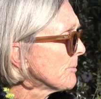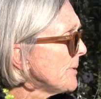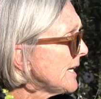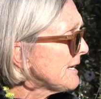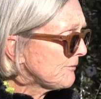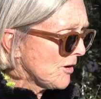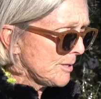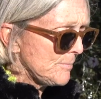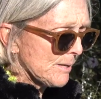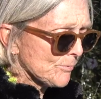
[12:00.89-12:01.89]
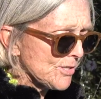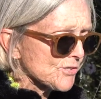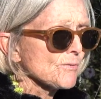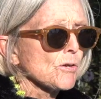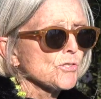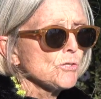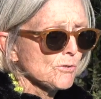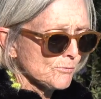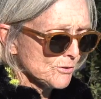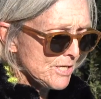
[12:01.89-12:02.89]
many fond memories of those
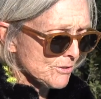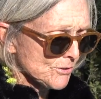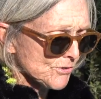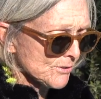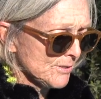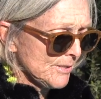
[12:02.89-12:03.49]
youthful years.